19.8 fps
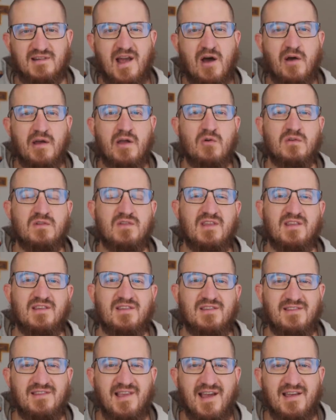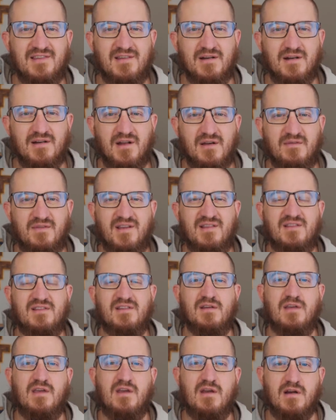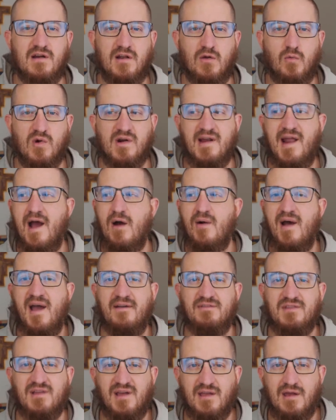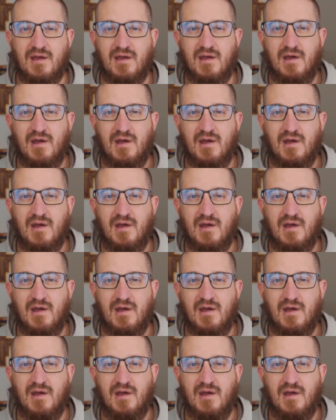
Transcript: Now I go into this desert of insecurity where now I have to, like,